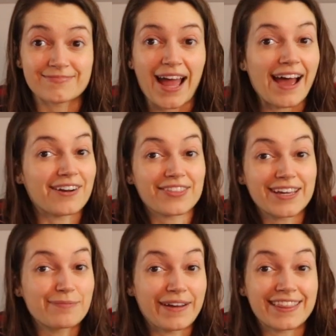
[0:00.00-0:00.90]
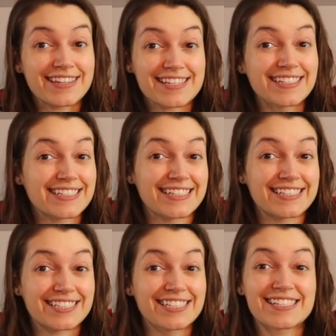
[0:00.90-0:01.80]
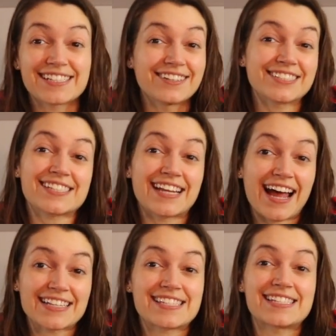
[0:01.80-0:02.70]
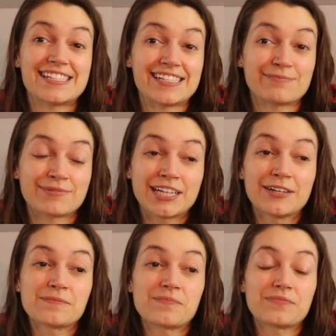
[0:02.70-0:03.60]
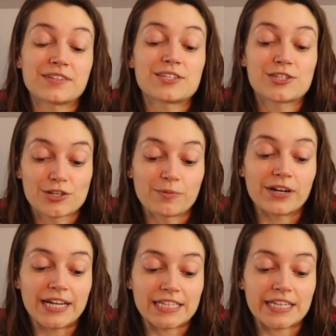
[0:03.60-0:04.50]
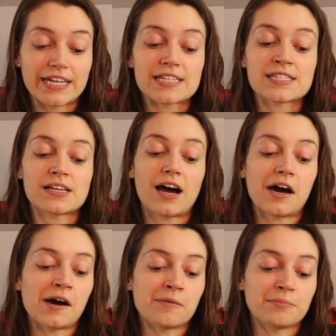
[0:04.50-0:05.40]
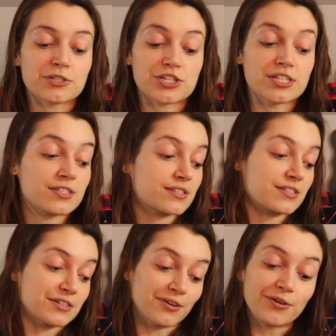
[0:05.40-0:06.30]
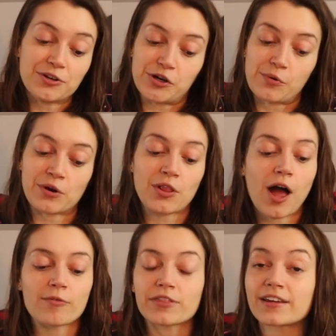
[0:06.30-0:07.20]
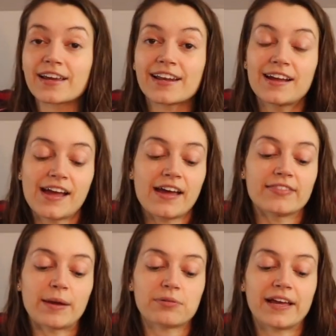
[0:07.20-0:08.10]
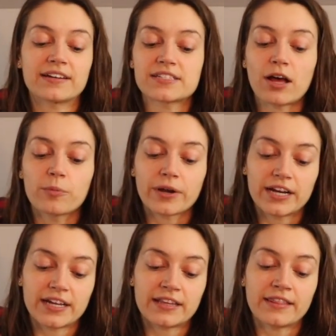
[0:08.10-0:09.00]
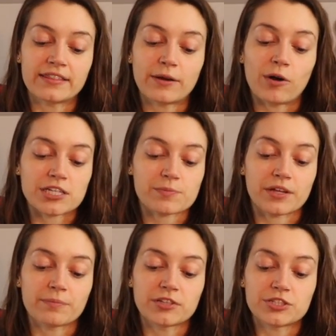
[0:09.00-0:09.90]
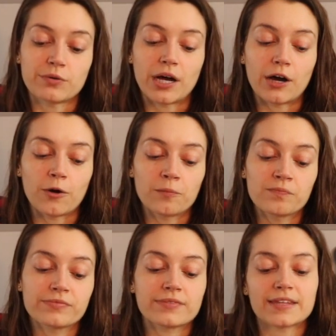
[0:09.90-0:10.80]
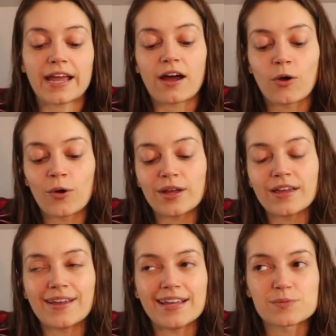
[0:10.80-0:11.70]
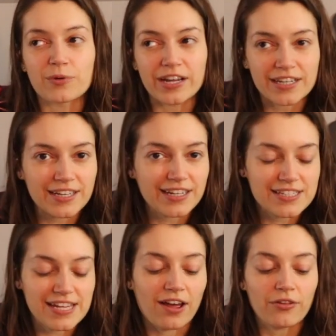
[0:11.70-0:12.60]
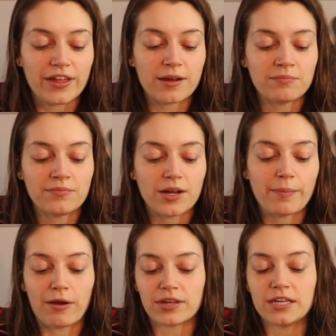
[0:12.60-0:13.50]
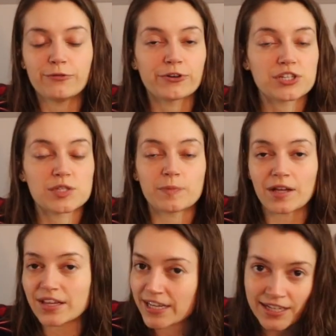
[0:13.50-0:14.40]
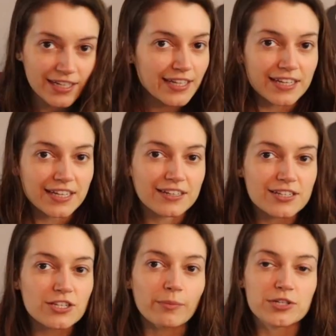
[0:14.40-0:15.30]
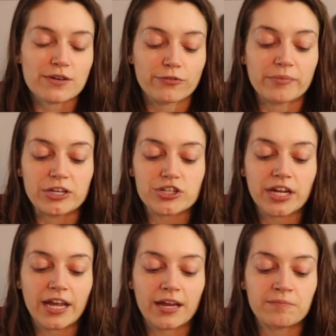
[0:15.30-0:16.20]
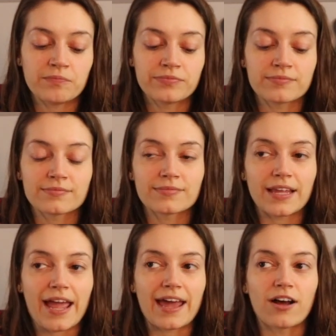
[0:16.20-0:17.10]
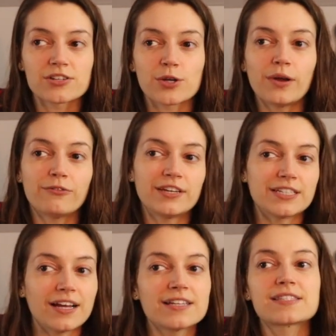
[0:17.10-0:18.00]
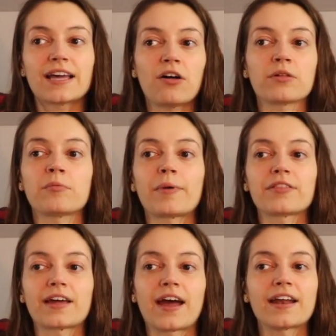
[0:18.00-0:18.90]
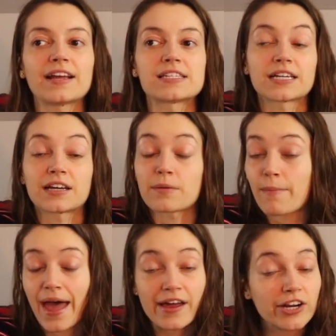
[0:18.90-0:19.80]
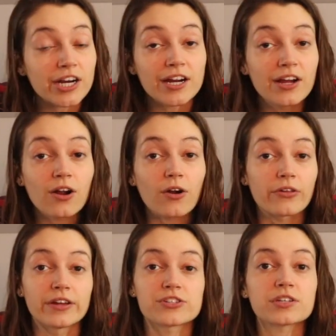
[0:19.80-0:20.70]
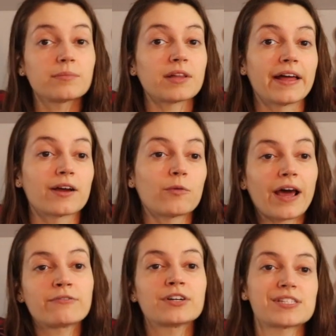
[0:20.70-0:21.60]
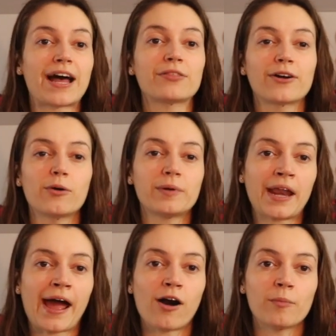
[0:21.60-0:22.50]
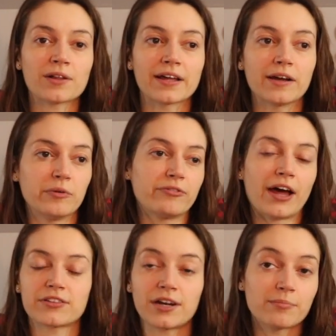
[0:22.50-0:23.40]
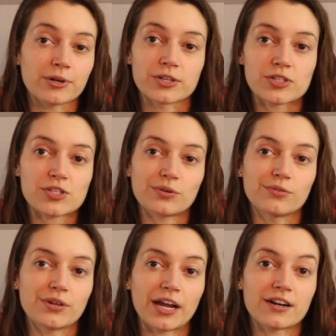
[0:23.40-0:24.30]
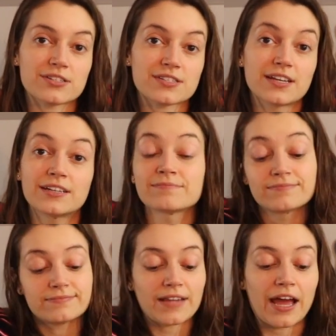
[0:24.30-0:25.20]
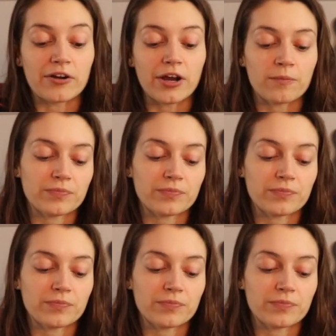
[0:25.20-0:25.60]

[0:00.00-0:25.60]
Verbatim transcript: I don't think Beth is into this. She still does not seem super into this, um, but she's still going along with it. They plan to tell Brayden that they want to split up the duo. Now, is Brayden going to tell them about Kiefer spilling so much information to him? And also, if he does tell them about that, is it going to matter? Or are they just going to be like, whatever, it's out in the open now, but, like, we've got the numbers, so who cares? I don't know.